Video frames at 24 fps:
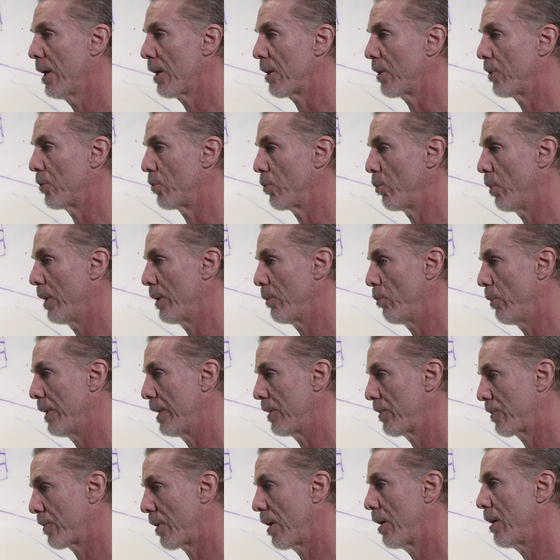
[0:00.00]
because when we
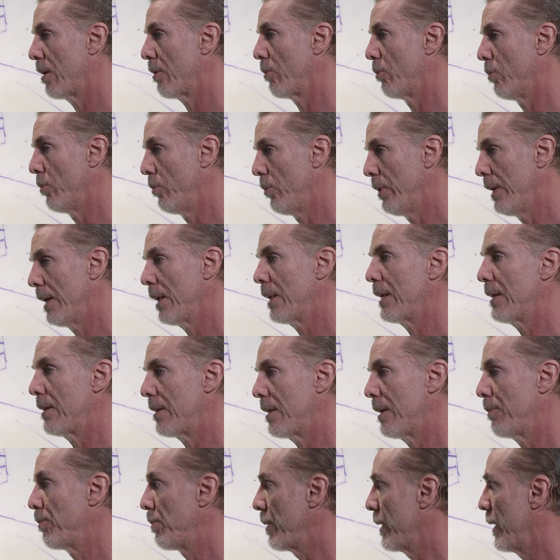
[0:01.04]
start really
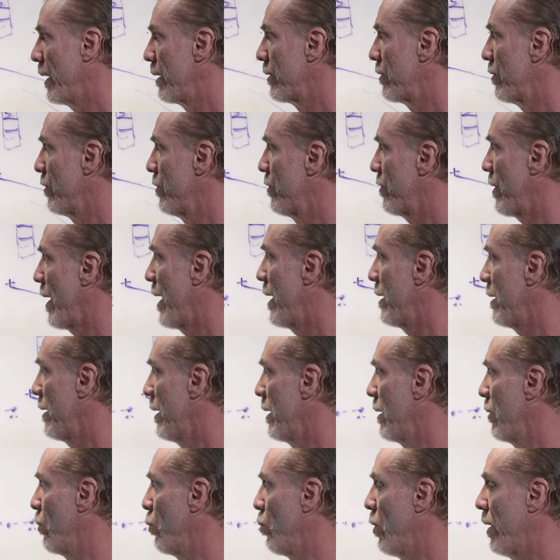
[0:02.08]
deeply
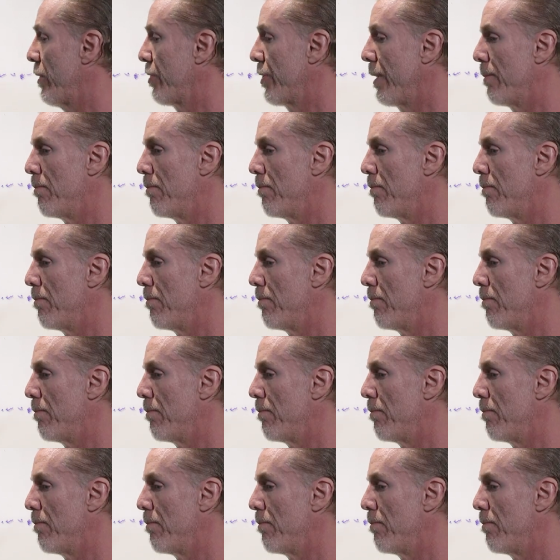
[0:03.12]
understanding what